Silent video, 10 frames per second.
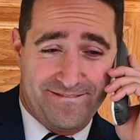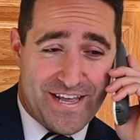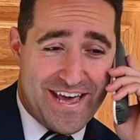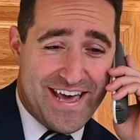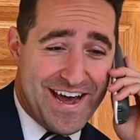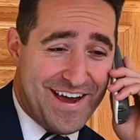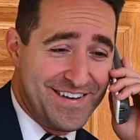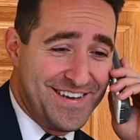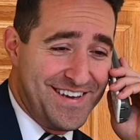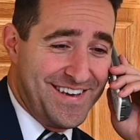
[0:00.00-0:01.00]

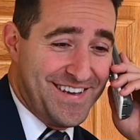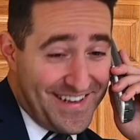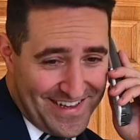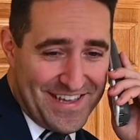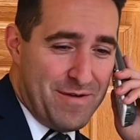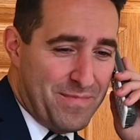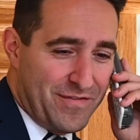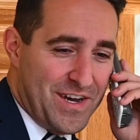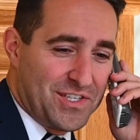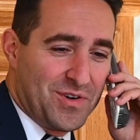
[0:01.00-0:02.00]
Yeah. Yep,
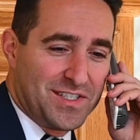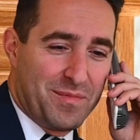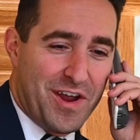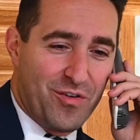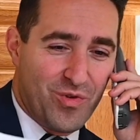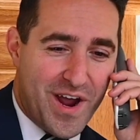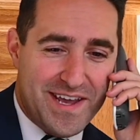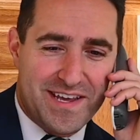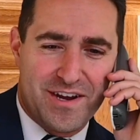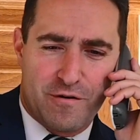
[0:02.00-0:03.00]
I've got your resume
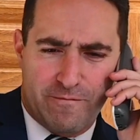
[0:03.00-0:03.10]
right here.